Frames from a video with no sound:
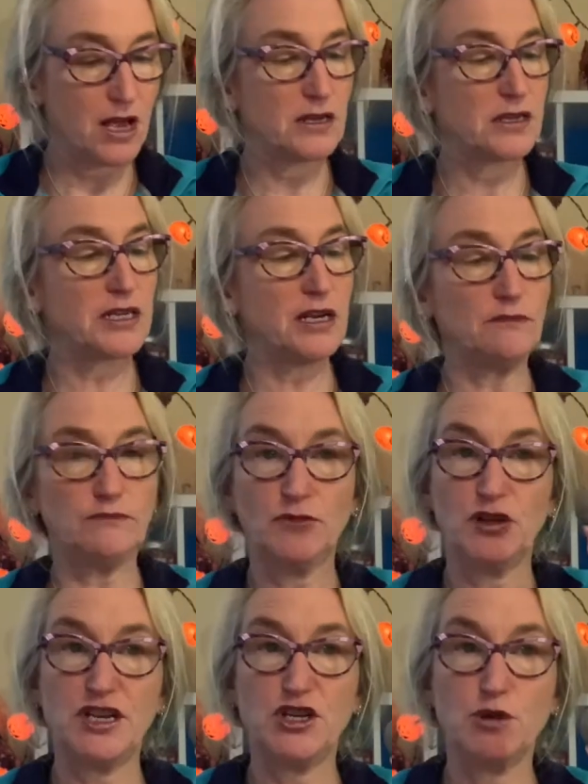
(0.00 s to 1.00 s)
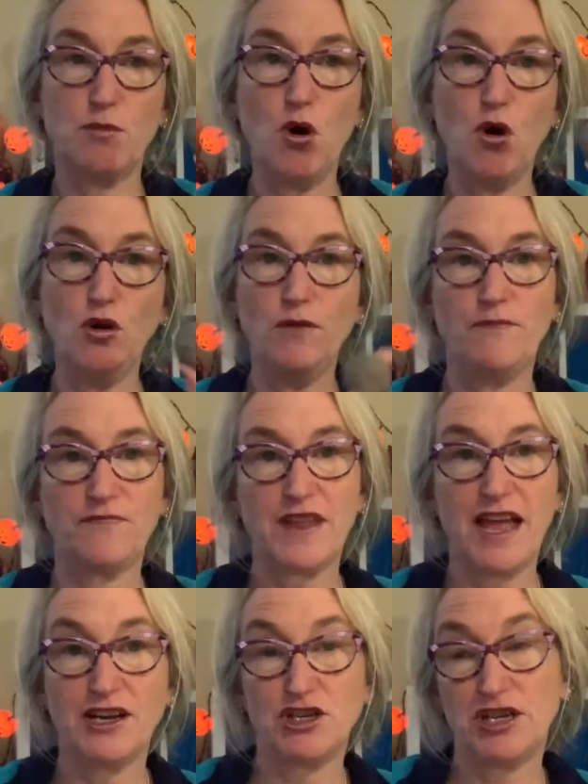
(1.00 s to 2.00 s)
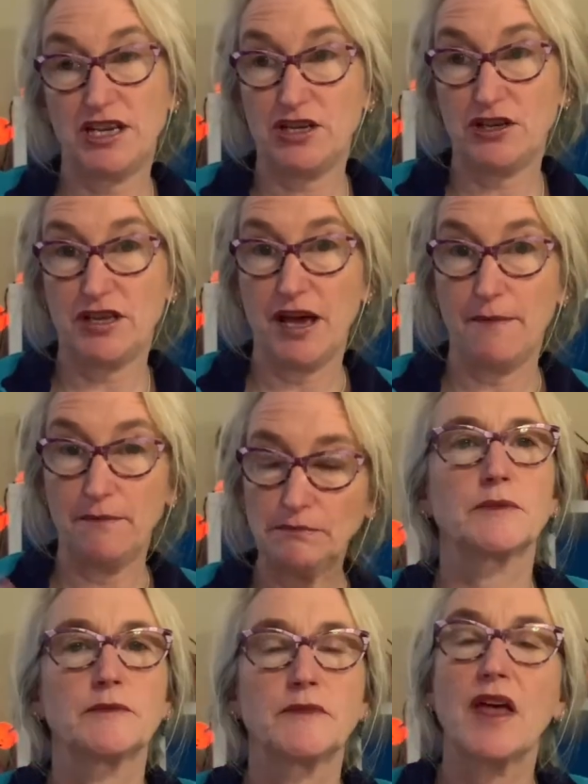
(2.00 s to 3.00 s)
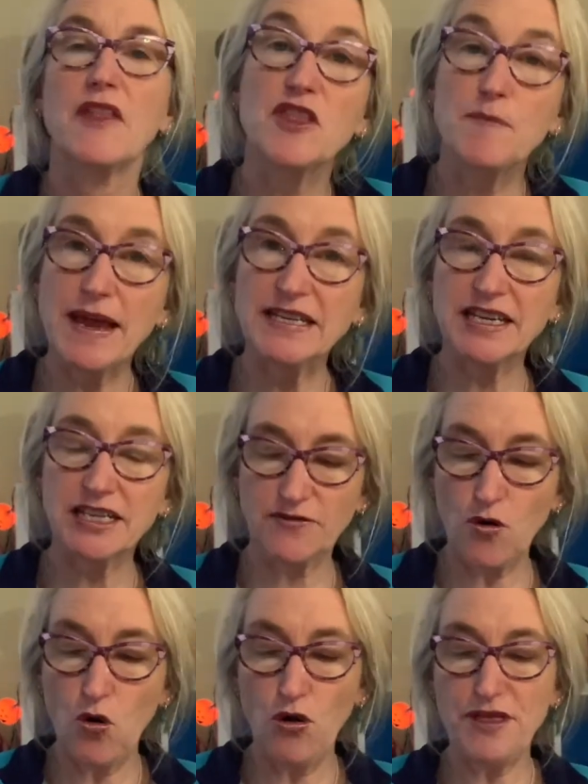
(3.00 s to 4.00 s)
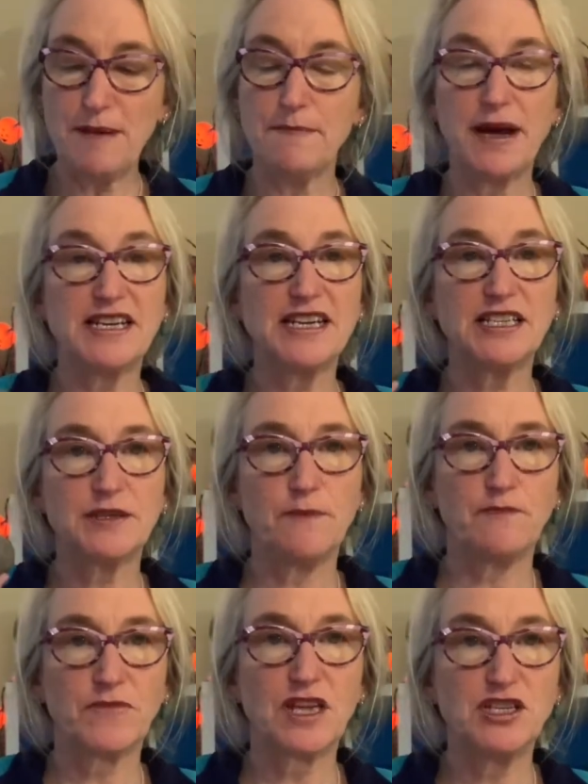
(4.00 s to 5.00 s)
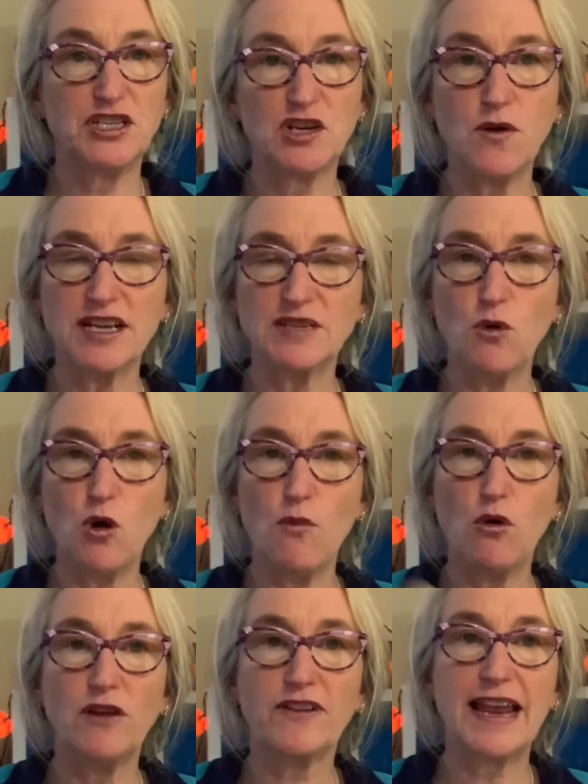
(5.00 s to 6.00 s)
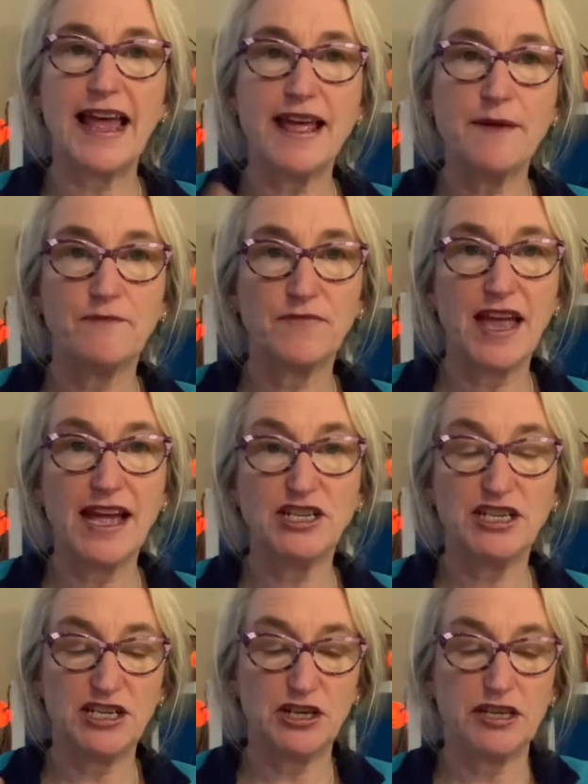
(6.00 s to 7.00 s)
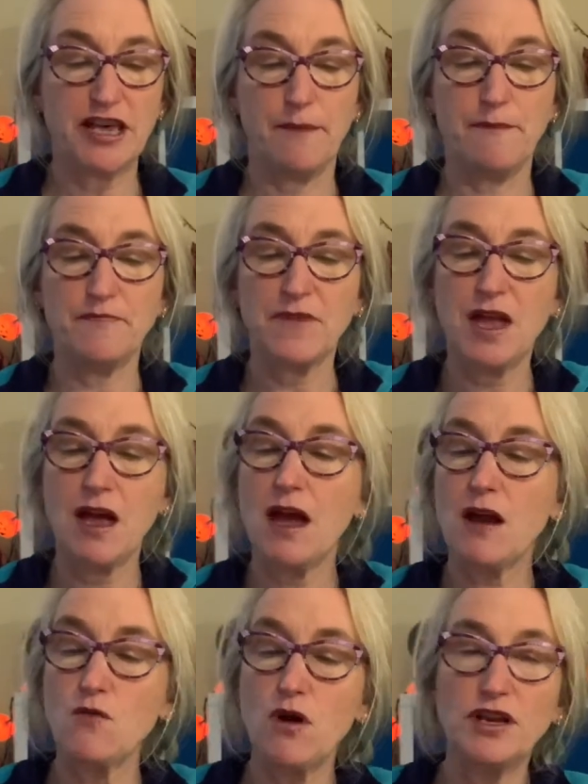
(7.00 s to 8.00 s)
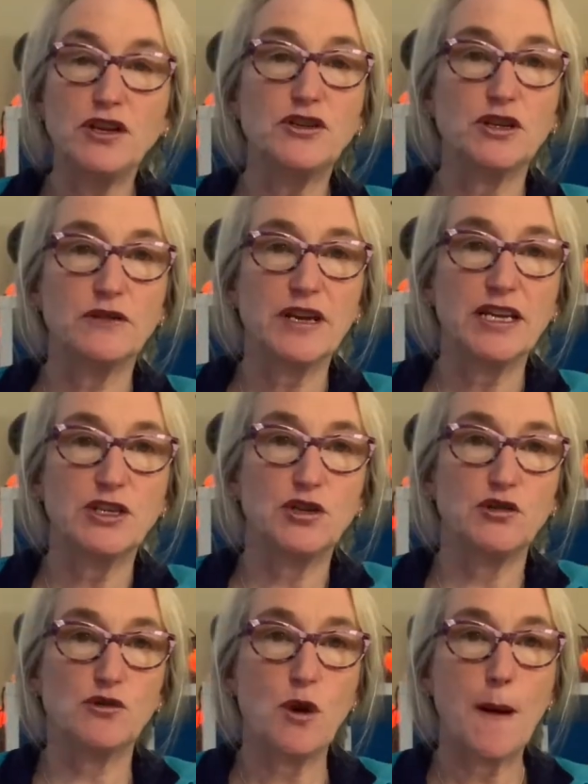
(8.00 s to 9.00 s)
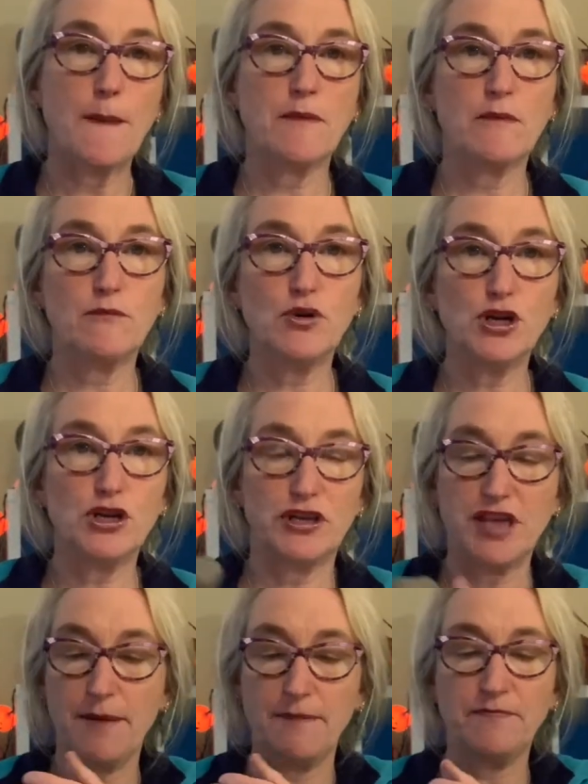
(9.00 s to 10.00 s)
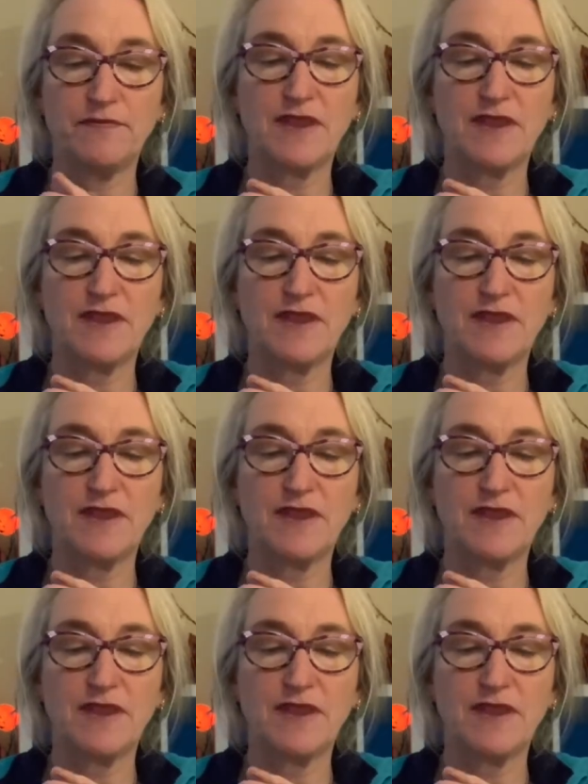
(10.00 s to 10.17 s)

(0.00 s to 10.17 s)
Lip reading: So you need your ball and you need your thumb. The basics for all thumb buddies is you need quite a small ball of clay and you need your thumb. And what you do is you put your thumb